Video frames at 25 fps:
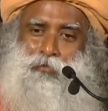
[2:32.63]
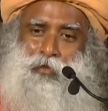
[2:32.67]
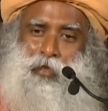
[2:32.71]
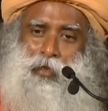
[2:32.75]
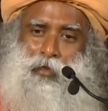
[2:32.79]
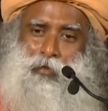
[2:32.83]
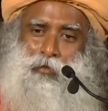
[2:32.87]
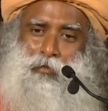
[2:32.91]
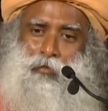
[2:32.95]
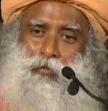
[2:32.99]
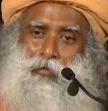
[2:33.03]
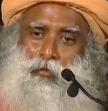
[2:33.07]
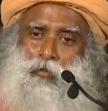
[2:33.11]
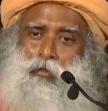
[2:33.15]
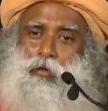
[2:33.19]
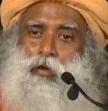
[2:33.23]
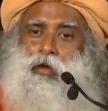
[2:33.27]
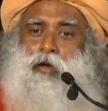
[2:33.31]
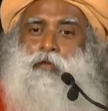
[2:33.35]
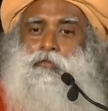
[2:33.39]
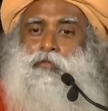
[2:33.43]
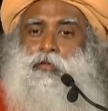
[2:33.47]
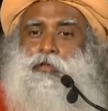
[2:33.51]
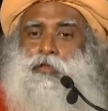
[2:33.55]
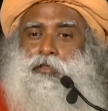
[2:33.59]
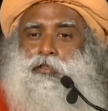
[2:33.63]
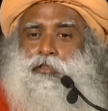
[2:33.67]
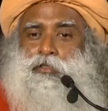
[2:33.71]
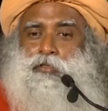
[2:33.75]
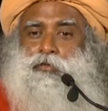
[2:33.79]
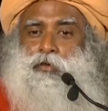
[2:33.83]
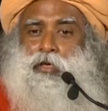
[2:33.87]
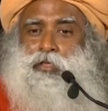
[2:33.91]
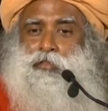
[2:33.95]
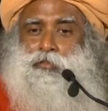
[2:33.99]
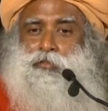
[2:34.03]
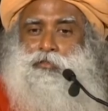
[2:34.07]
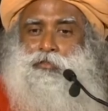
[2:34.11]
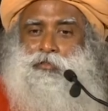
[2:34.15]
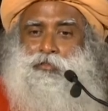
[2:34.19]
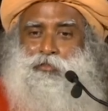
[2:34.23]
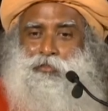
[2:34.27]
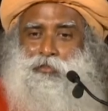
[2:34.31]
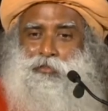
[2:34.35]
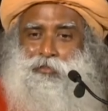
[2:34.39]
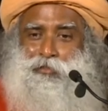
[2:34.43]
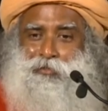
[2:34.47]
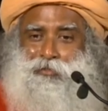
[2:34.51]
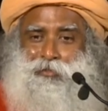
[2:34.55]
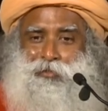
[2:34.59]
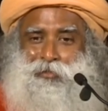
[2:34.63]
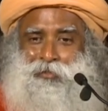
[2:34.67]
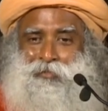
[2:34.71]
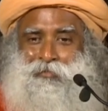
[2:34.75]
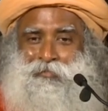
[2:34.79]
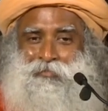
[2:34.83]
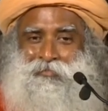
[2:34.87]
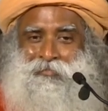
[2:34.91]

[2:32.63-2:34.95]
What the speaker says: failure, everything is great, isn't it?